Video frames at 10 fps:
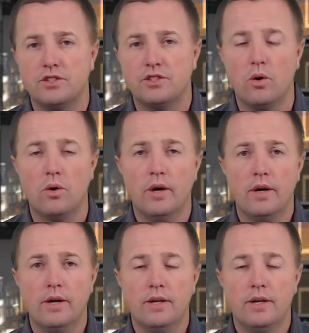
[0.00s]
So
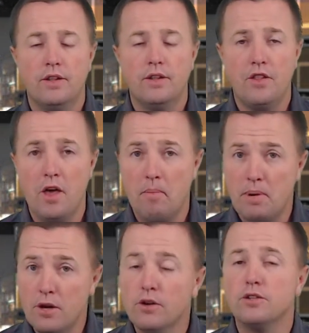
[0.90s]
they
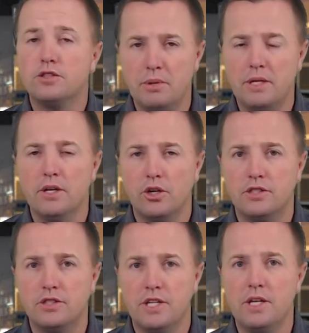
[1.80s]
appear to be a
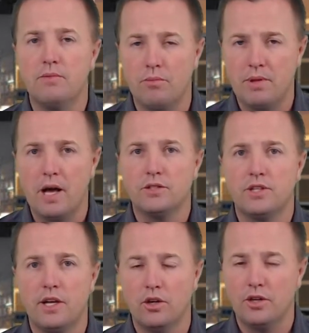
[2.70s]
good team from the
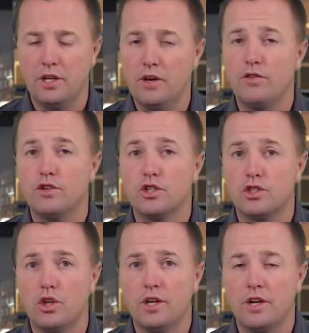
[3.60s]
outside looking in if you're just
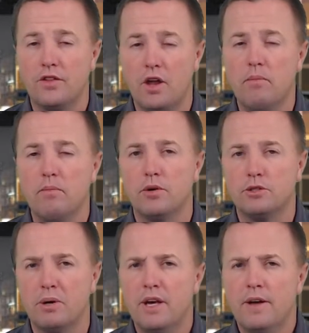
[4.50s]
looking at the numbers.
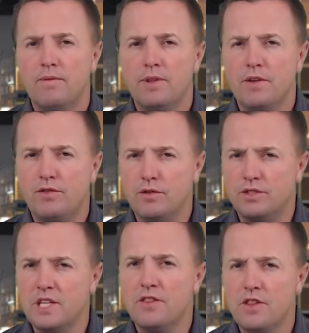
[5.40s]
But if you've
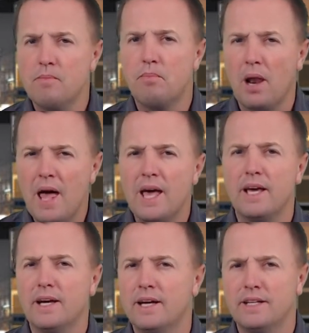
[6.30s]
seen them
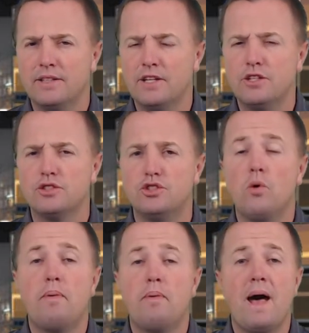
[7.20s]
play, they just
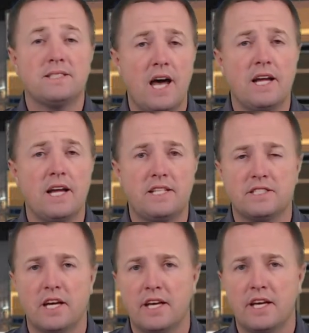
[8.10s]
don't pass the eye
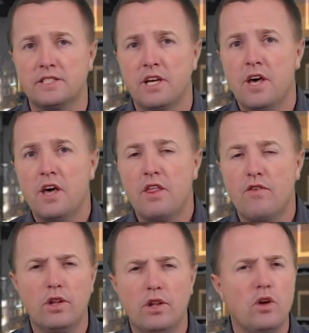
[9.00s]
test, I guess.
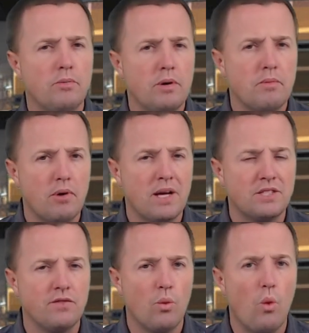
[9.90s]
They've really only been
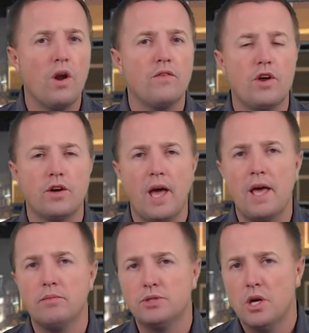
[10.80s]
impressive in one of their
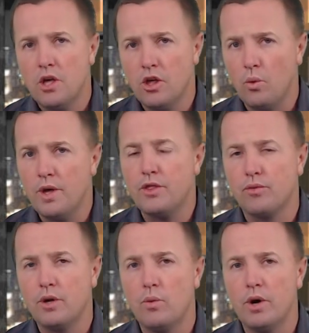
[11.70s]
games, the Week
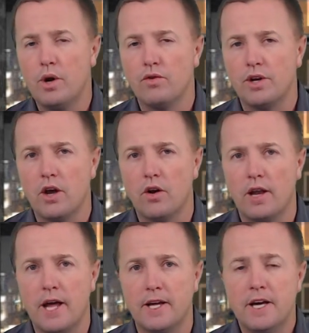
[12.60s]
3 win over
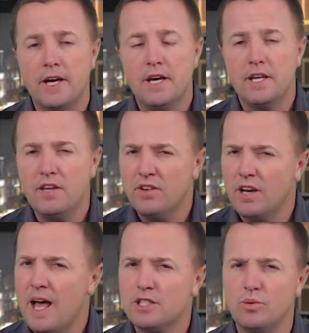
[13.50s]
Carolina. Even
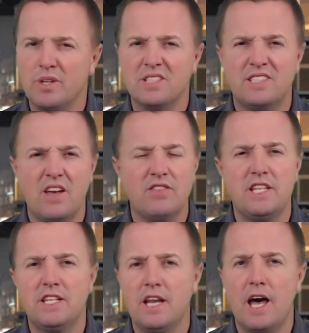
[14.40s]
last week, a
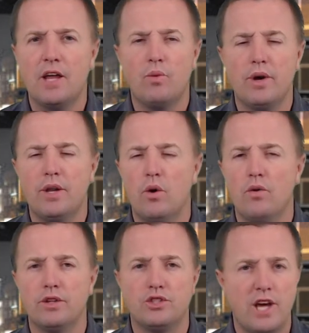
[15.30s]
17-9 win
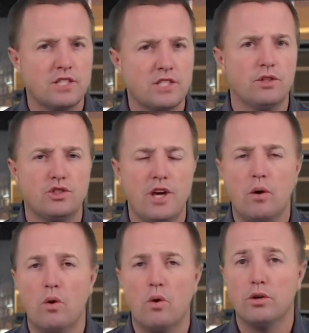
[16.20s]
over the Jacksonville
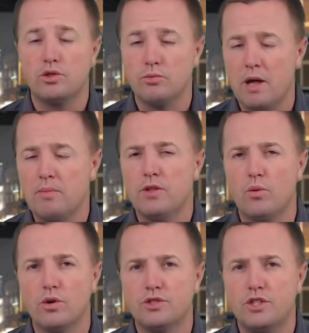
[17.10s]
Jaguars, who might be the
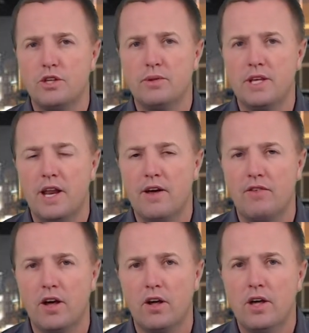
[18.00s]
worst team in the NFL.